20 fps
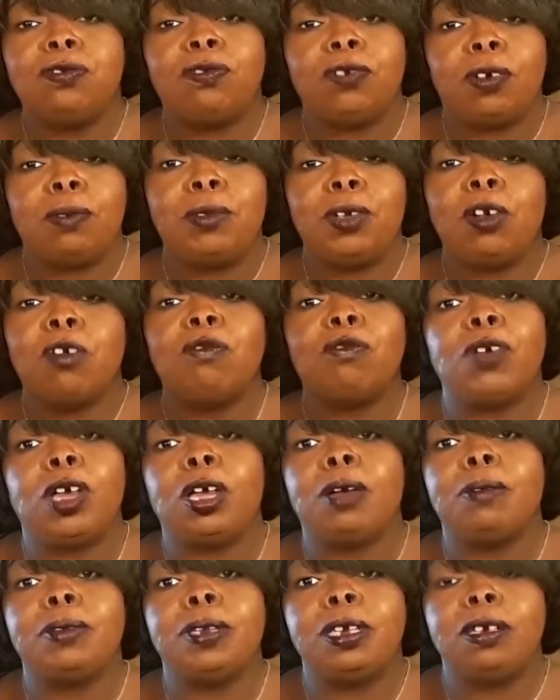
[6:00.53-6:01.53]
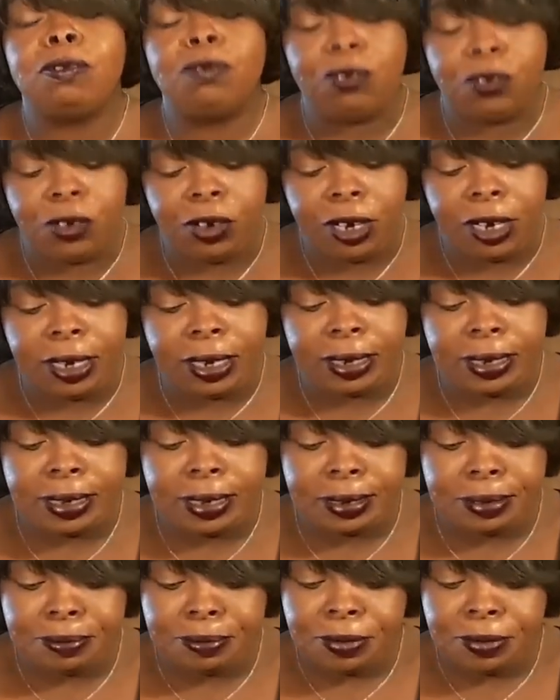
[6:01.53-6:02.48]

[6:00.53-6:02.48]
from your family and friends.